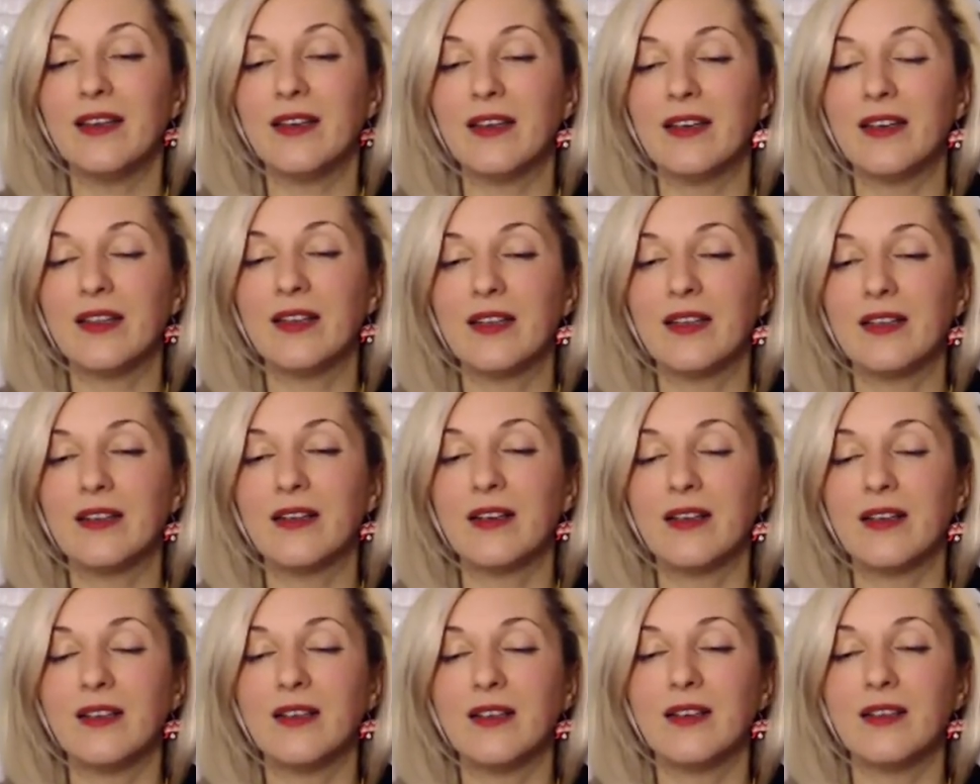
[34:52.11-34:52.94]
in
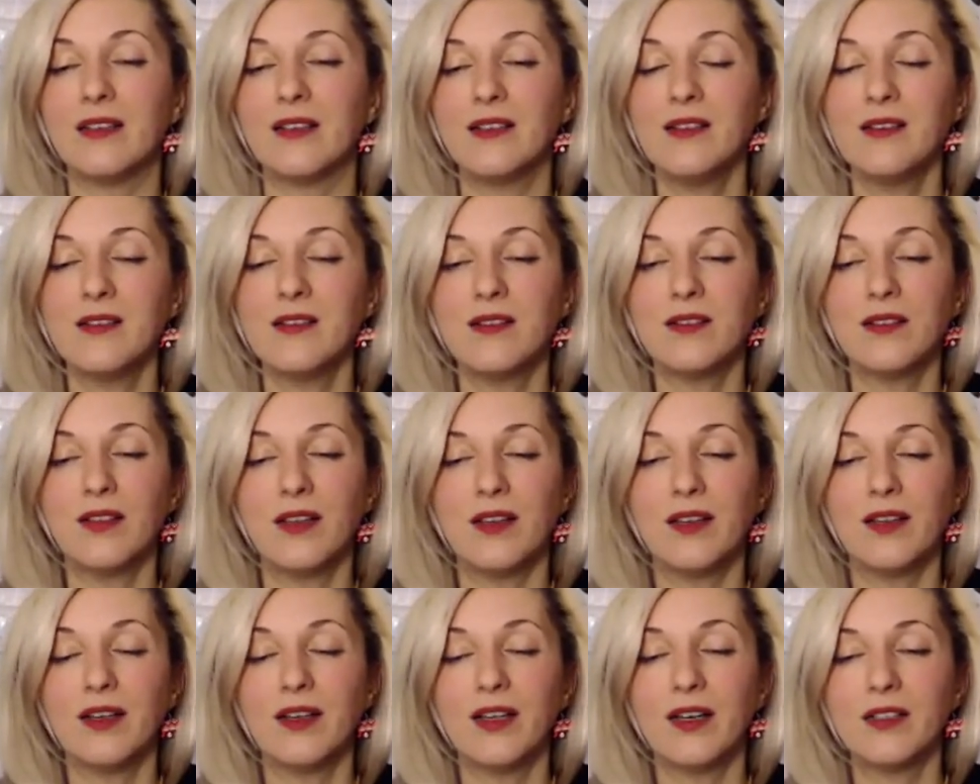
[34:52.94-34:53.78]

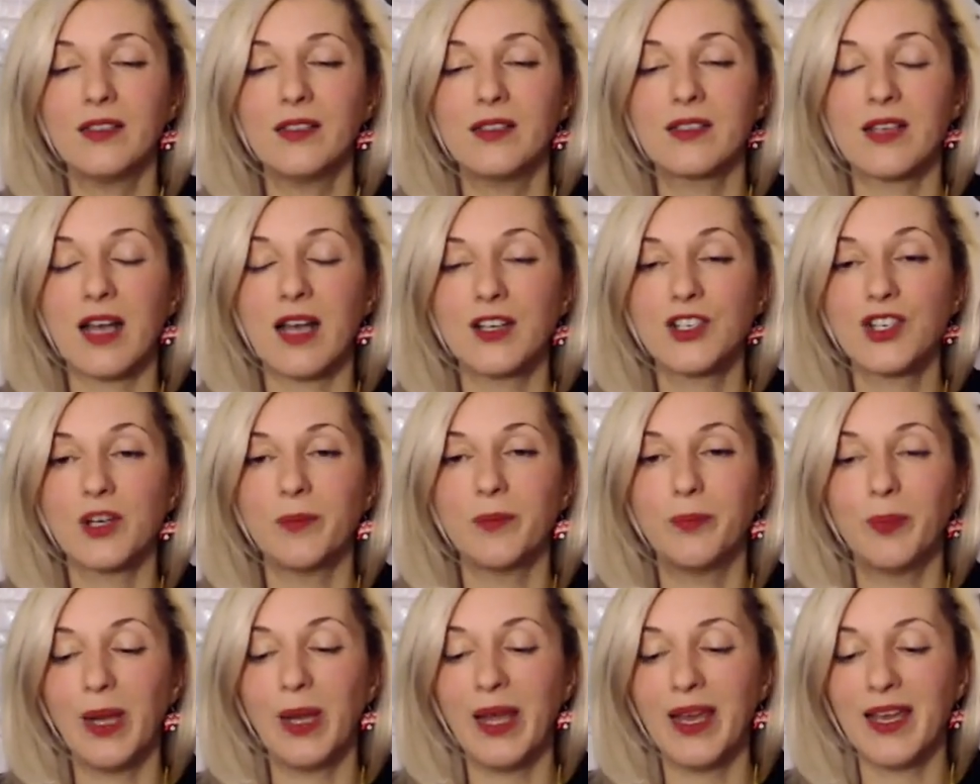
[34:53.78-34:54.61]
such
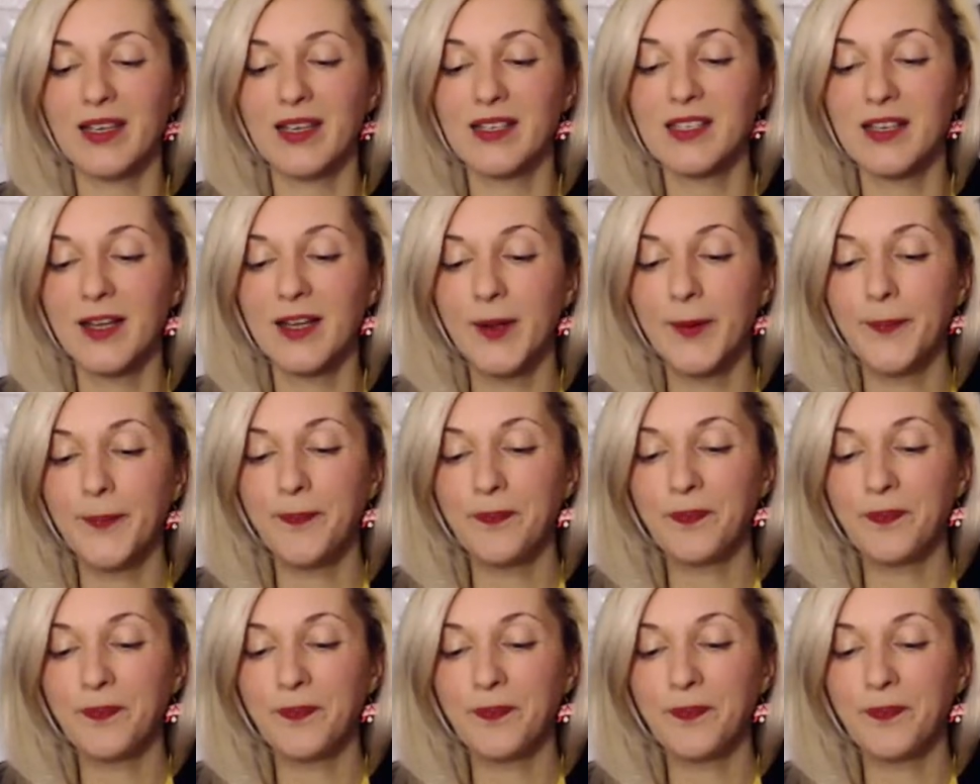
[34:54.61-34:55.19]
a place.